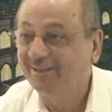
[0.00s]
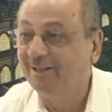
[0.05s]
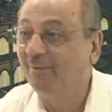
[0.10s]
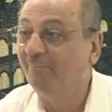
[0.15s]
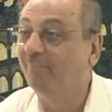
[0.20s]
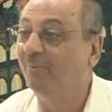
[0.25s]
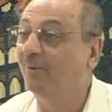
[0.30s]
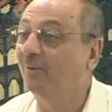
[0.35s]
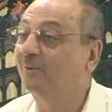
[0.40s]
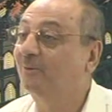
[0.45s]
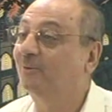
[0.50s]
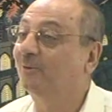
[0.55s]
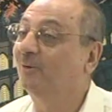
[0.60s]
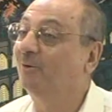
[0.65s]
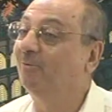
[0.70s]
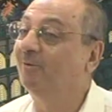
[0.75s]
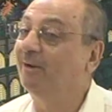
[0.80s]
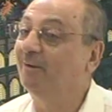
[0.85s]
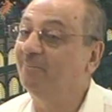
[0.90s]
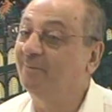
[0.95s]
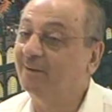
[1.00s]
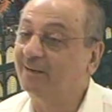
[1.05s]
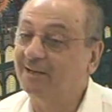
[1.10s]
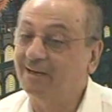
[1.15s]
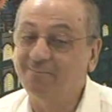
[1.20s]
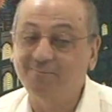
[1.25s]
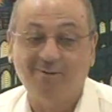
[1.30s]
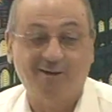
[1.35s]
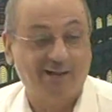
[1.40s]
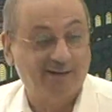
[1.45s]
the book 2 will
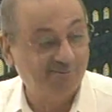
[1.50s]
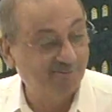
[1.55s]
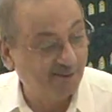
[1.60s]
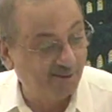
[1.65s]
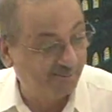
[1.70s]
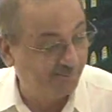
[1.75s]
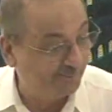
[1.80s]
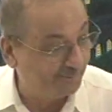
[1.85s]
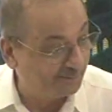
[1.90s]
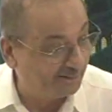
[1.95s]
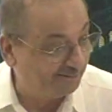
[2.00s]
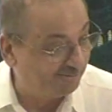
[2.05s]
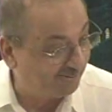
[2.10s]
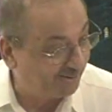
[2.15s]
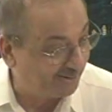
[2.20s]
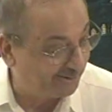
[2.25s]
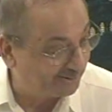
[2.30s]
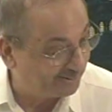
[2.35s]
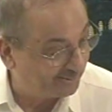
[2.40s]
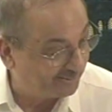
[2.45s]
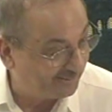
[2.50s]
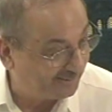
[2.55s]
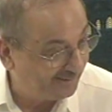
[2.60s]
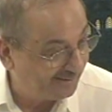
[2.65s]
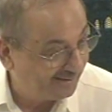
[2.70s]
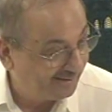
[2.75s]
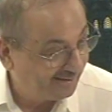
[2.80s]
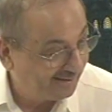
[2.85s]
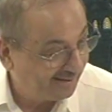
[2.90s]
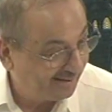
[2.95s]
become Halwa Puri for you.
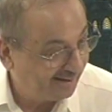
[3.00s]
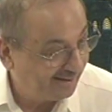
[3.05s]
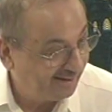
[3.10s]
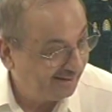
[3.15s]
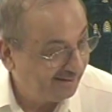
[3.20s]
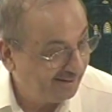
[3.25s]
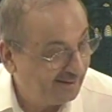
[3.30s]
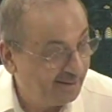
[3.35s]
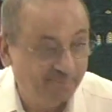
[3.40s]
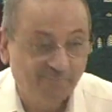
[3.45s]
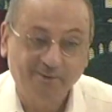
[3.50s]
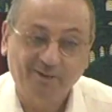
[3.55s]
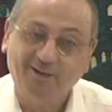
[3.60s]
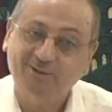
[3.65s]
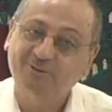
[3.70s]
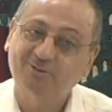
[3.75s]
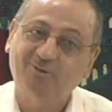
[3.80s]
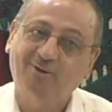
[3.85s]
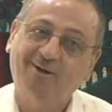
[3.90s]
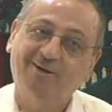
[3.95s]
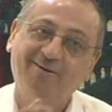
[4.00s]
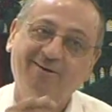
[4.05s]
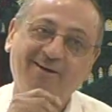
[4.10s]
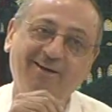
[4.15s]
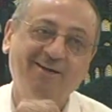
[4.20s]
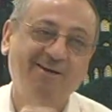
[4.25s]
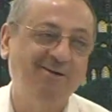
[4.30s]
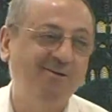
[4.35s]
Huh? Because you already